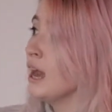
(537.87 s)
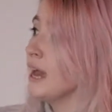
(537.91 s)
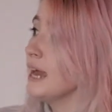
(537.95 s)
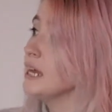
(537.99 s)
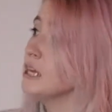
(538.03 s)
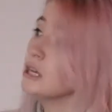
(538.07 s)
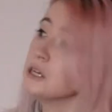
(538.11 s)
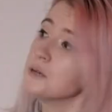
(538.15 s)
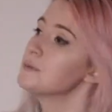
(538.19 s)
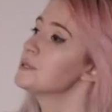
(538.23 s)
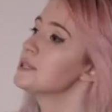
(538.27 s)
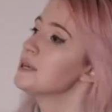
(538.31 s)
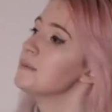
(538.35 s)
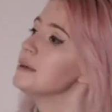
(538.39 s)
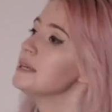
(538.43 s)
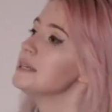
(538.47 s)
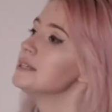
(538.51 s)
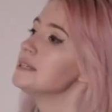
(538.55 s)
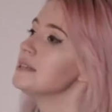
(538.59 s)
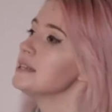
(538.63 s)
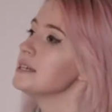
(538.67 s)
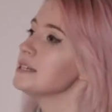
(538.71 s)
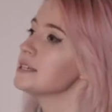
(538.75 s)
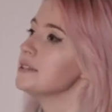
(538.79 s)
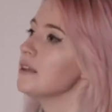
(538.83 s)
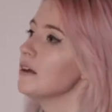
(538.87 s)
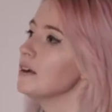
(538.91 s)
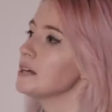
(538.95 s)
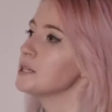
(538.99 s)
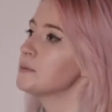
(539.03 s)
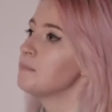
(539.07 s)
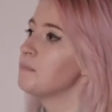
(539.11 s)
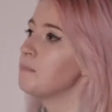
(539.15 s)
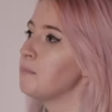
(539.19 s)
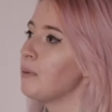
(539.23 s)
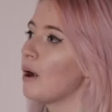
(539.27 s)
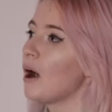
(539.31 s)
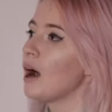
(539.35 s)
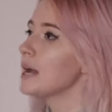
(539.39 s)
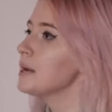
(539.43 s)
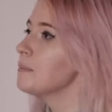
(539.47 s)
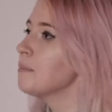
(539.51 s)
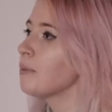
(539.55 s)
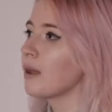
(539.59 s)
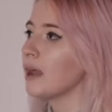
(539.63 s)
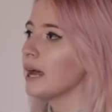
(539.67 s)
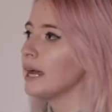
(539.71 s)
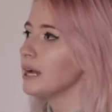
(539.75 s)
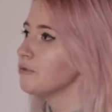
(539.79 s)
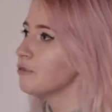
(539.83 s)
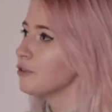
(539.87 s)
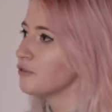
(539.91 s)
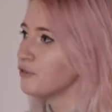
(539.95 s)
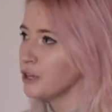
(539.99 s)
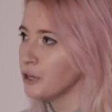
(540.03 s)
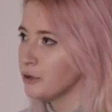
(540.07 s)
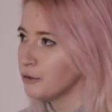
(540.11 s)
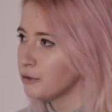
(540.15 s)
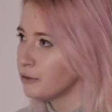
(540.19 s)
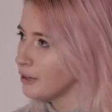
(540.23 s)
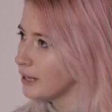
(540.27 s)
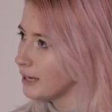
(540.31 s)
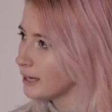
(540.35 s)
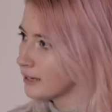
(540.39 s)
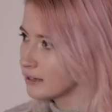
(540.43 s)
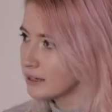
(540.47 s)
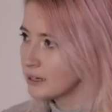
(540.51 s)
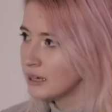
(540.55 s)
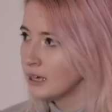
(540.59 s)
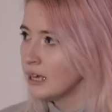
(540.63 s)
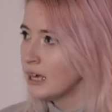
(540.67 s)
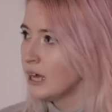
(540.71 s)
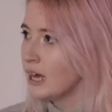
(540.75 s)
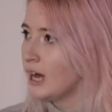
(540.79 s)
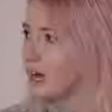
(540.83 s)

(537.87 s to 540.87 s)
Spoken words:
It loops them into this nice buy, play, review thing,